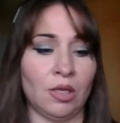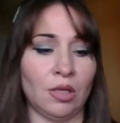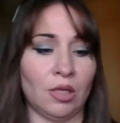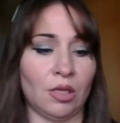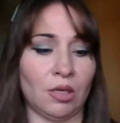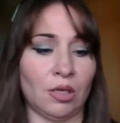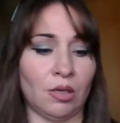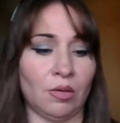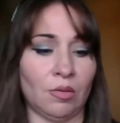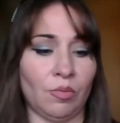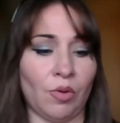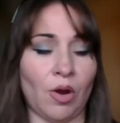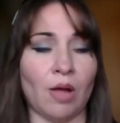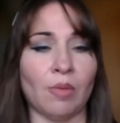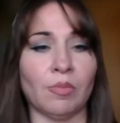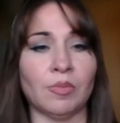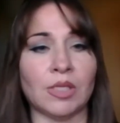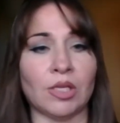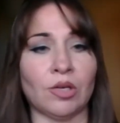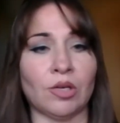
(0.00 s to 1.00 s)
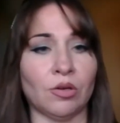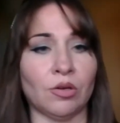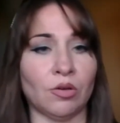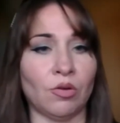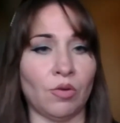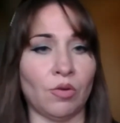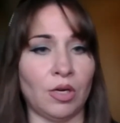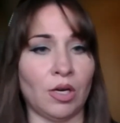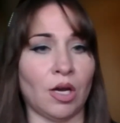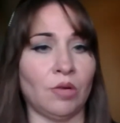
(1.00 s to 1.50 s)
the problems that are
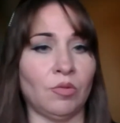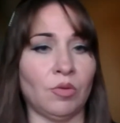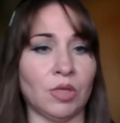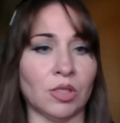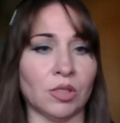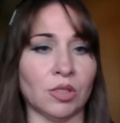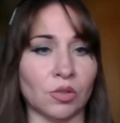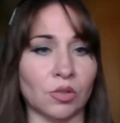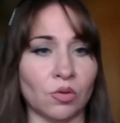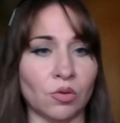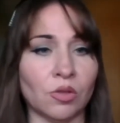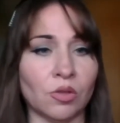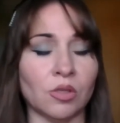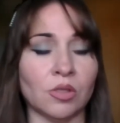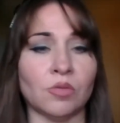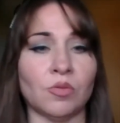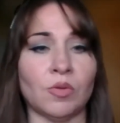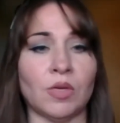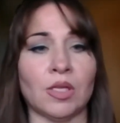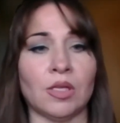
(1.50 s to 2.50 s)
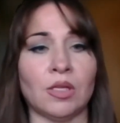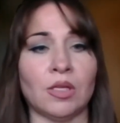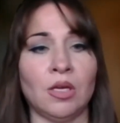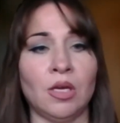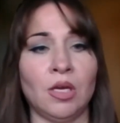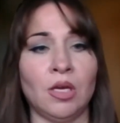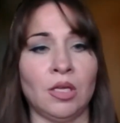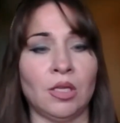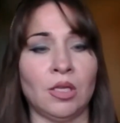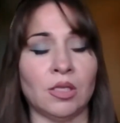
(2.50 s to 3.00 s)
going on with the schools with
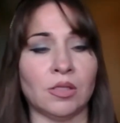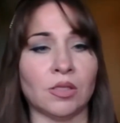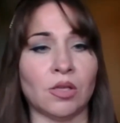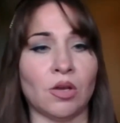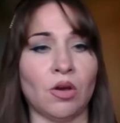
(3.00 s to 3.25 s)
this